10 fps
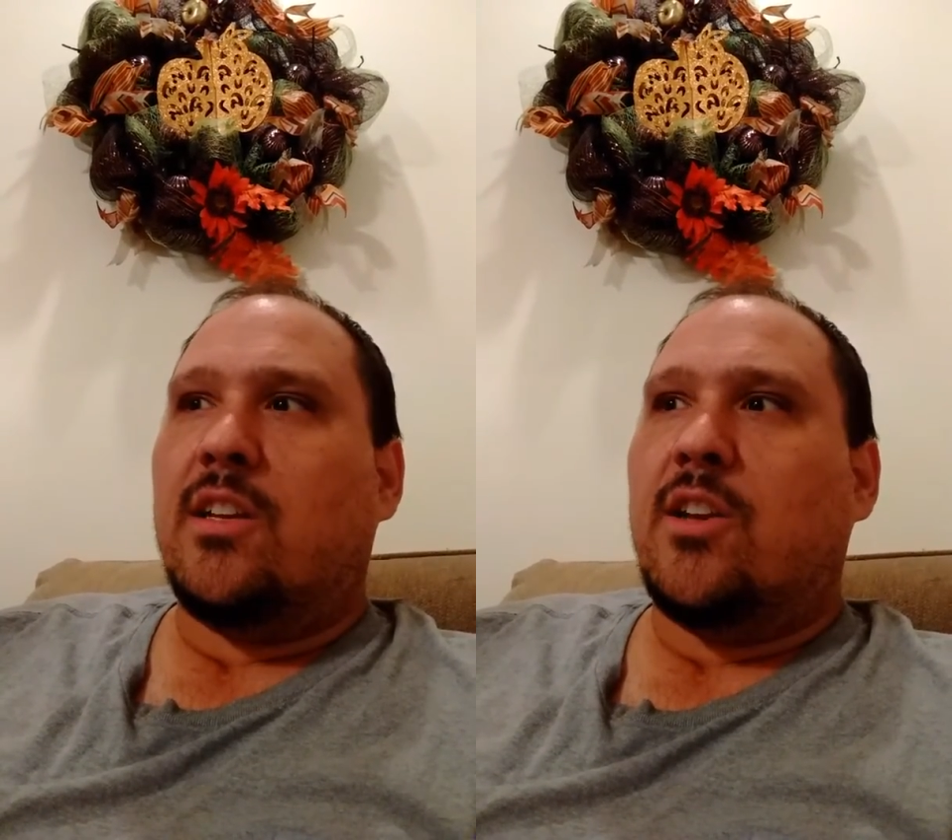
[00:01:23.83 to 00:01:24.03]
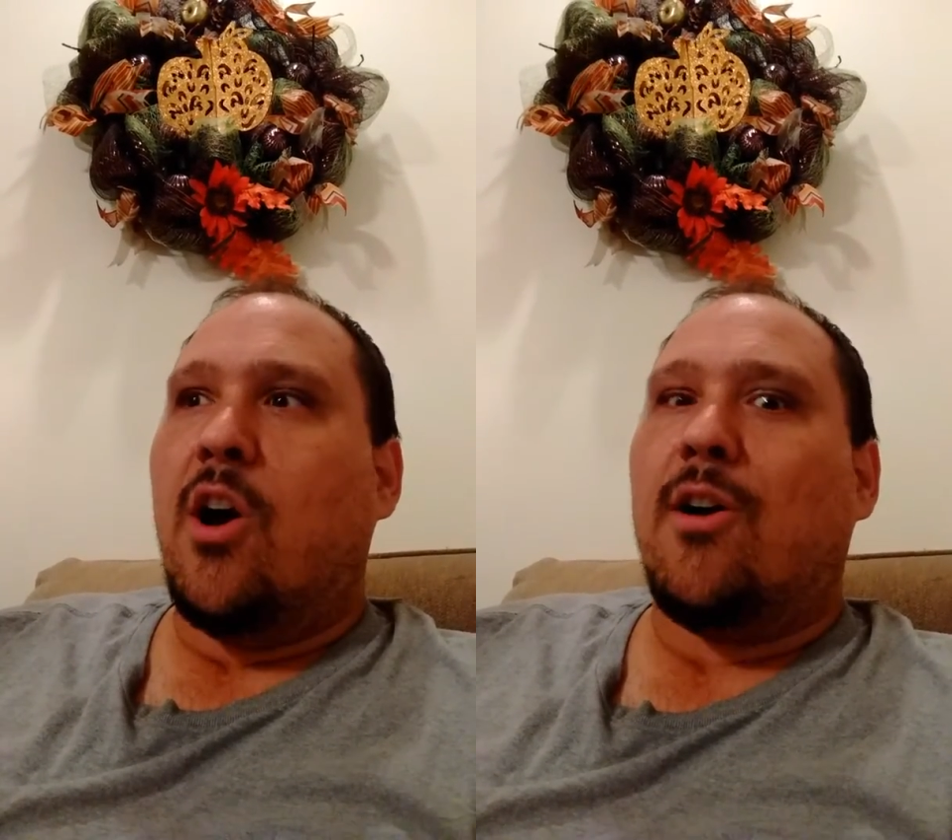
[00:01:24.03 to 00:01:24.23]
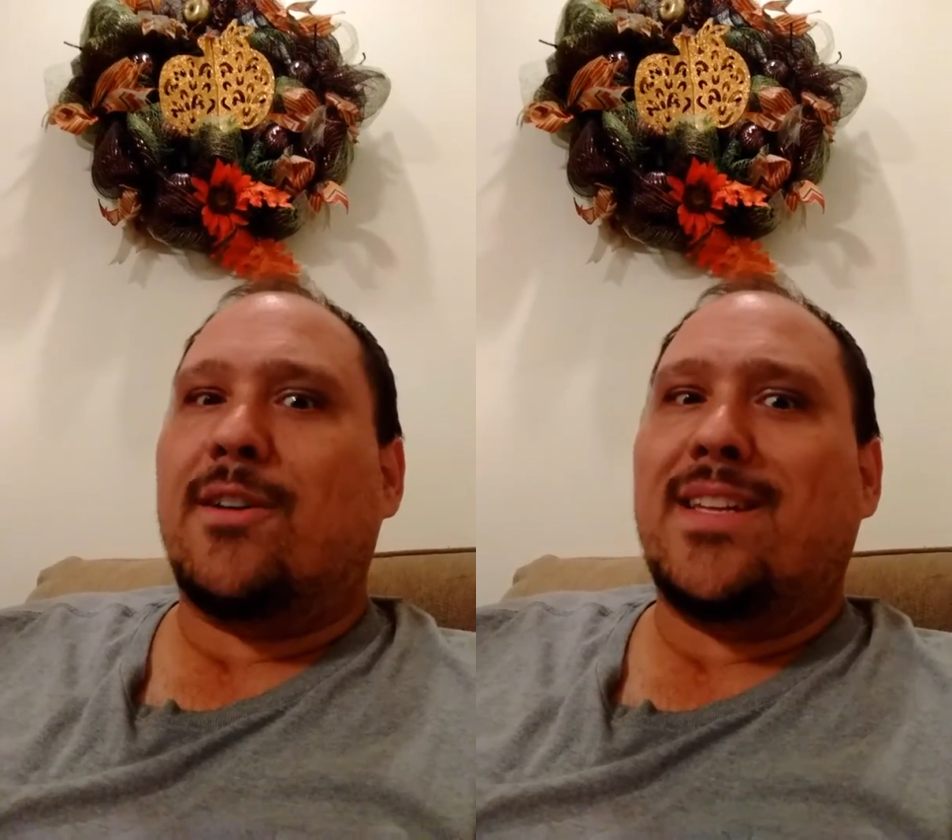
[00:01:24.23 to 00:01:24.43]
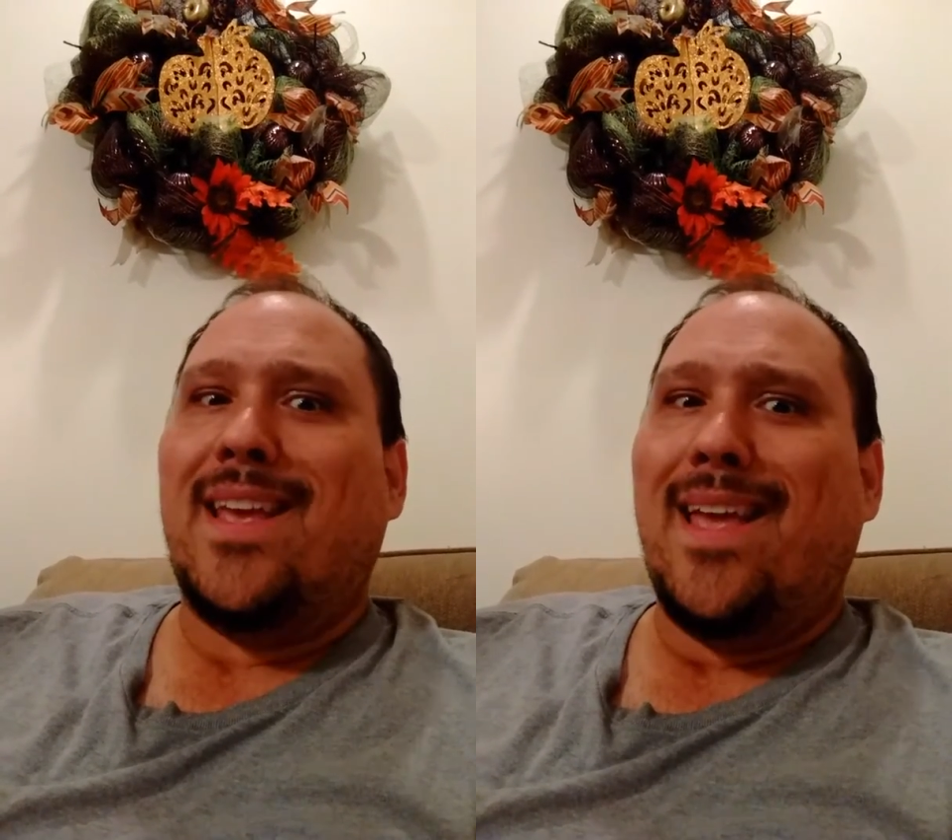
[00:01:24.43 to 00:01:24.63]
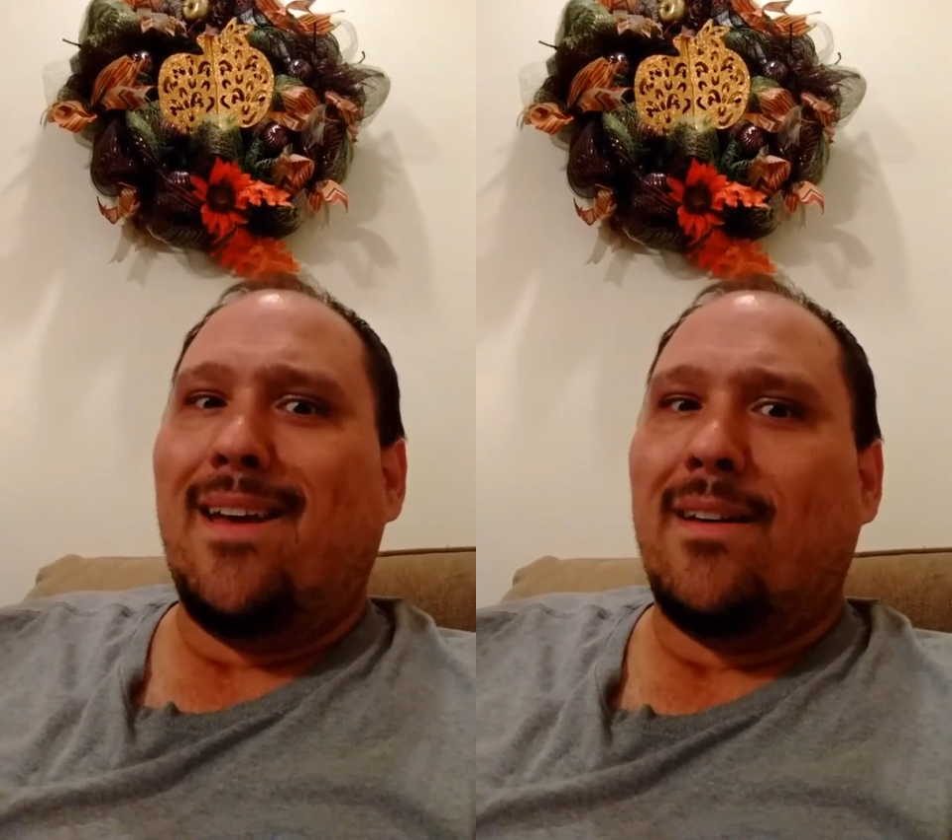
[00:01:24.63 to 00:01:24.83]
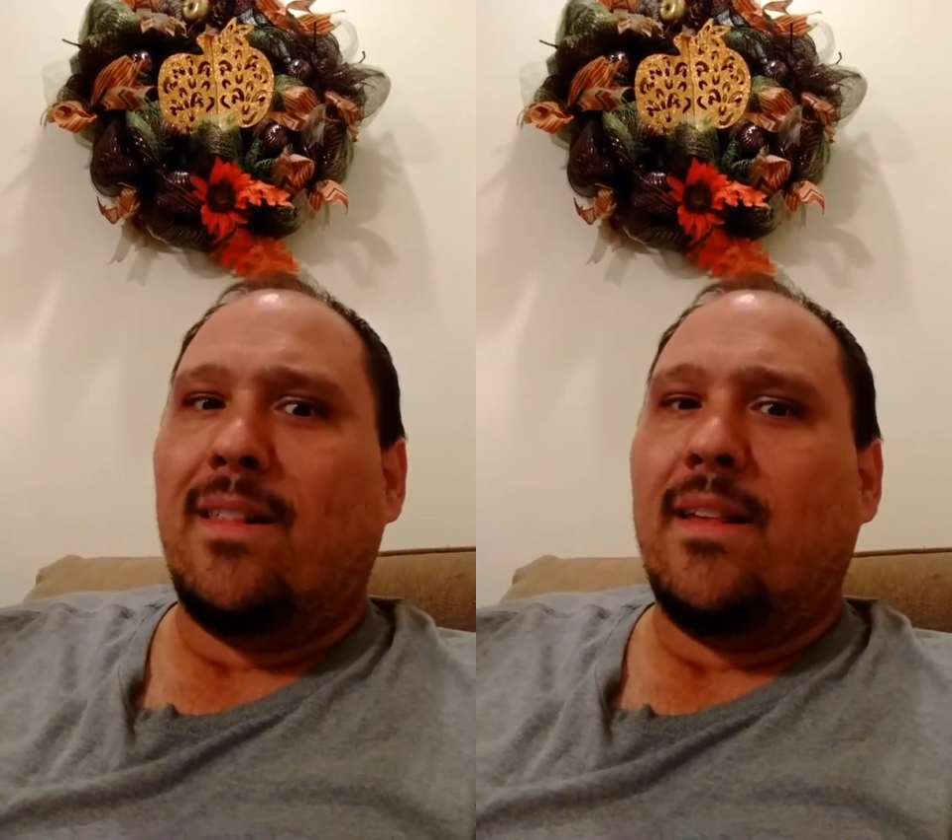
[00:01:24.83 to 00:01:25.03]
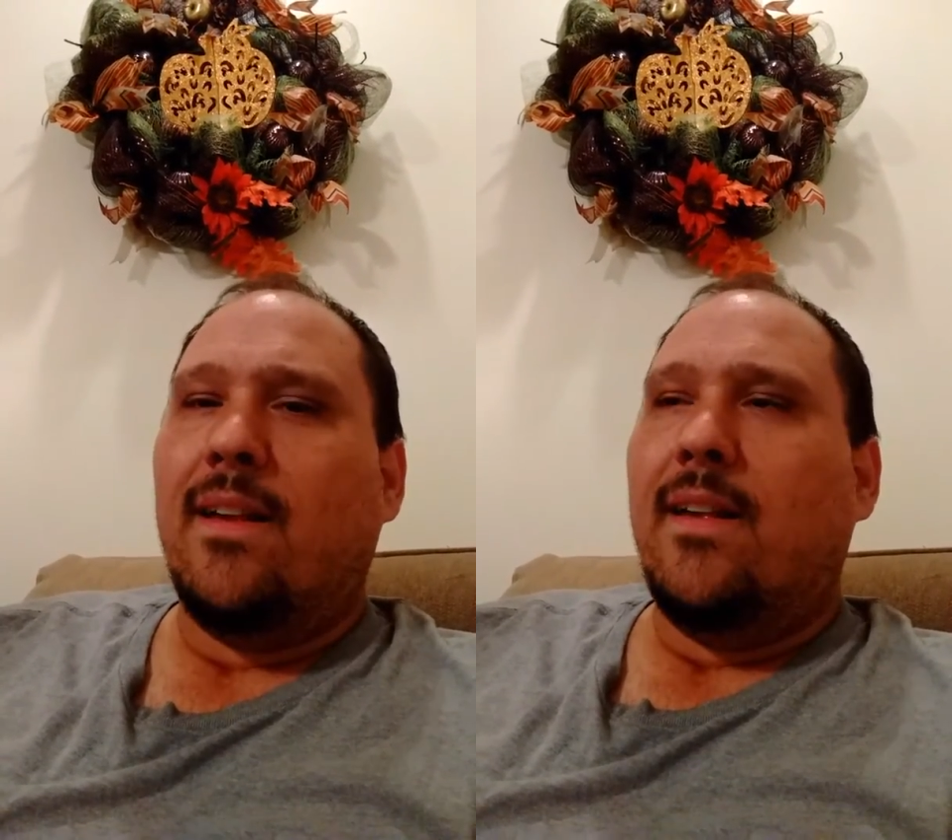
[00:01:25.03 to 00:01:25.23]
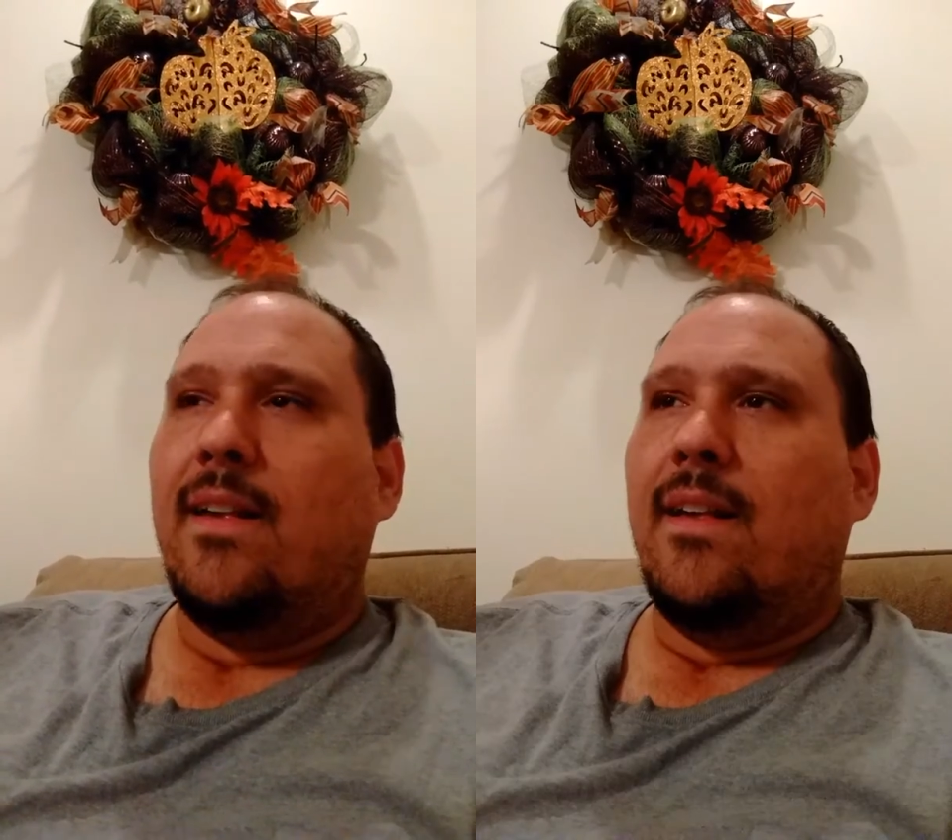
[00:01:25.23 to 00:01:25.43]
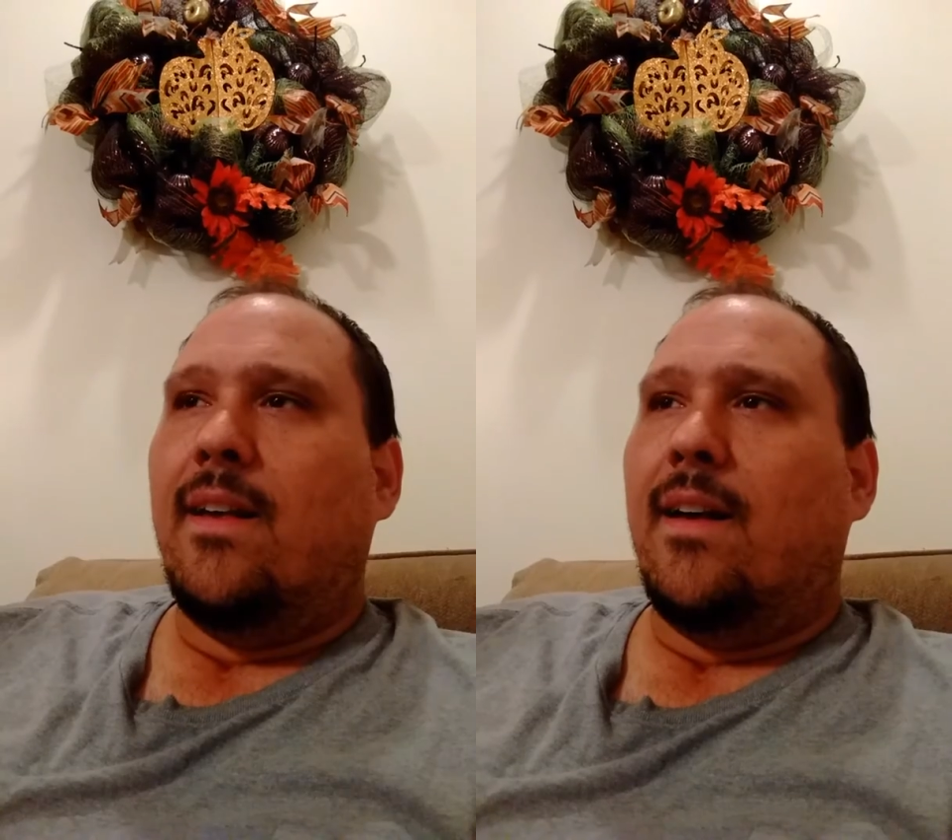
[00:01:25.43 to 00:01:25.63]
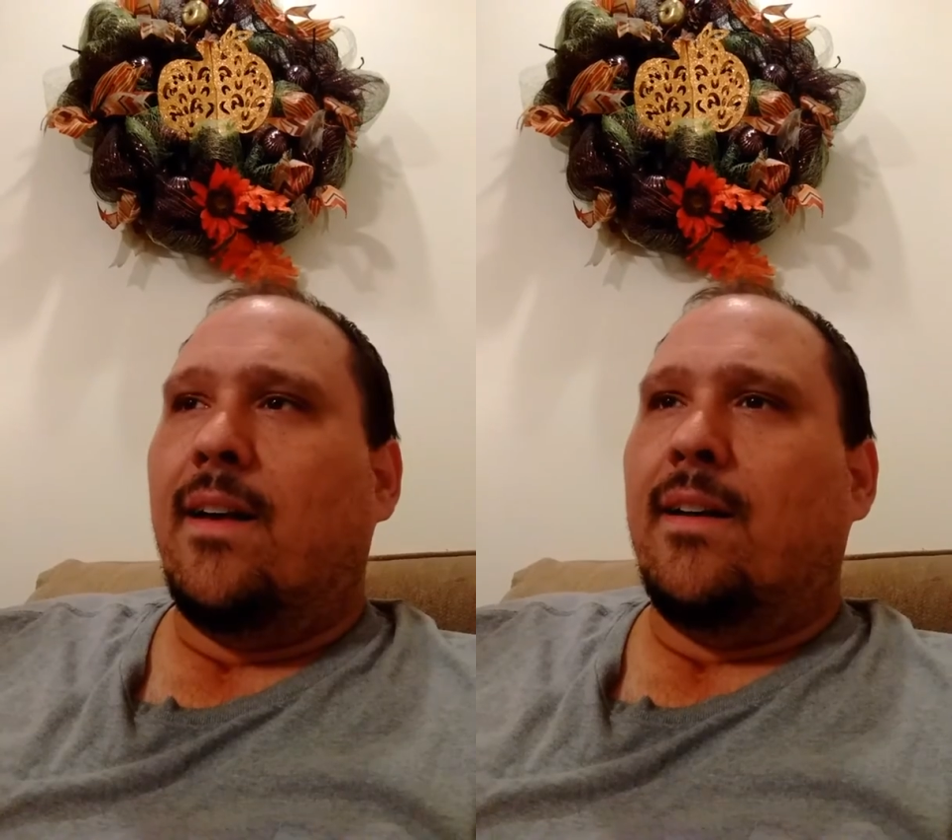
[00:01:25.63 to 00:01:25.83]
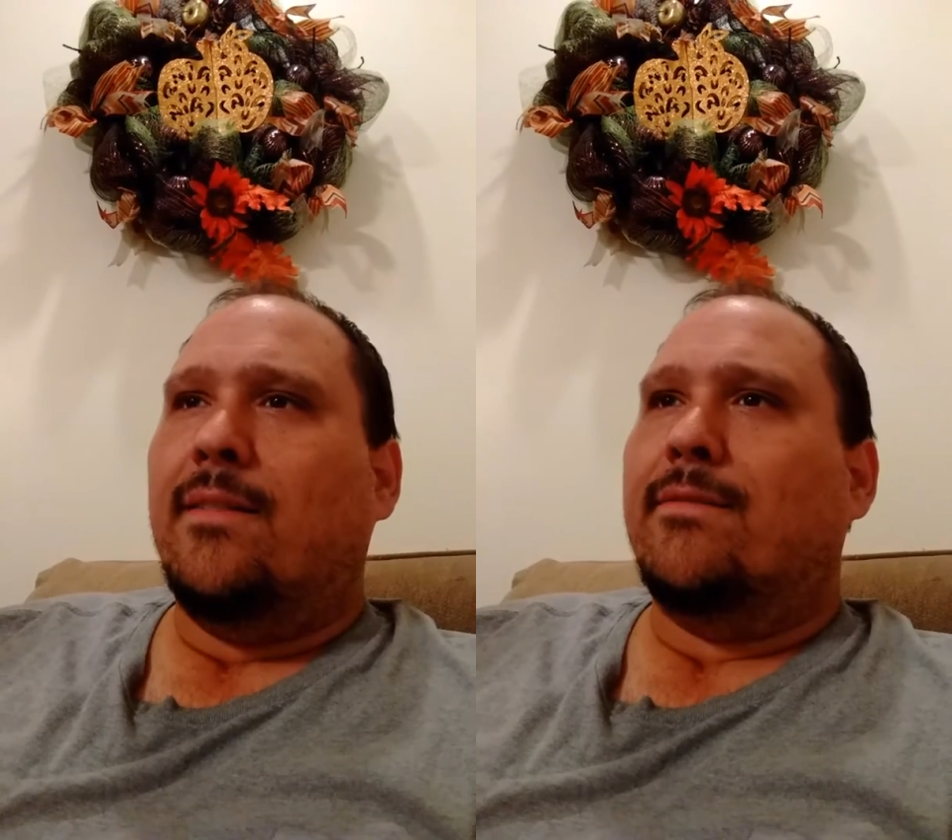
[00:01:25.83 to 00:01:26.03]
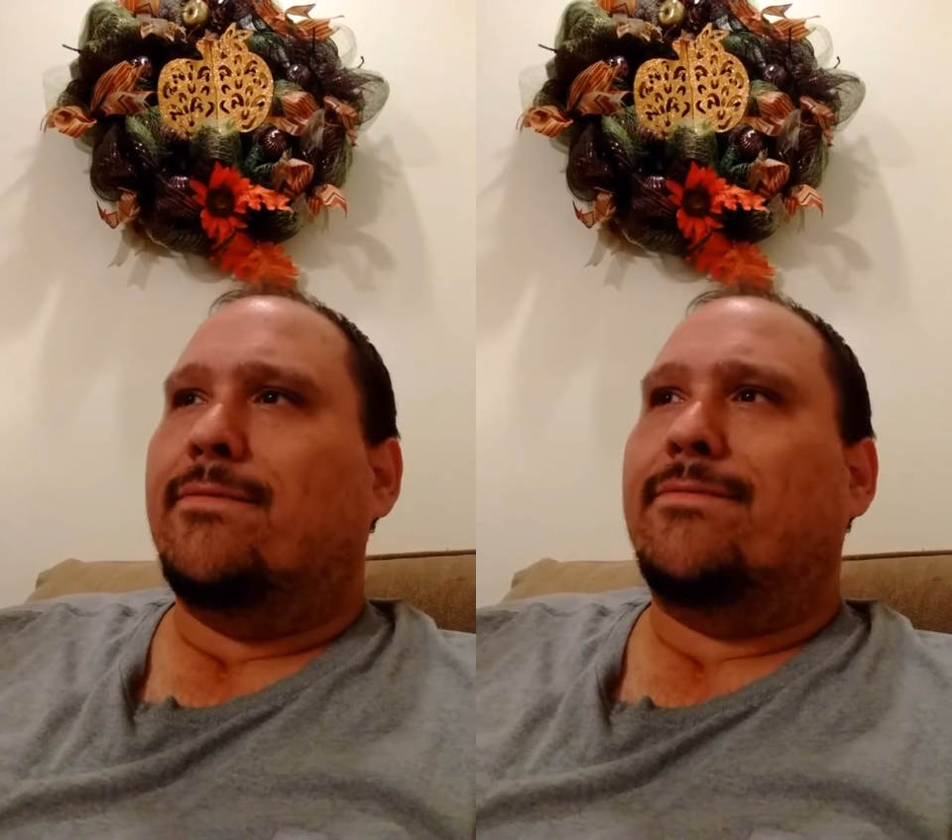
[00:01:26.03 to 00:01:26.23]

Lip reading: cartel of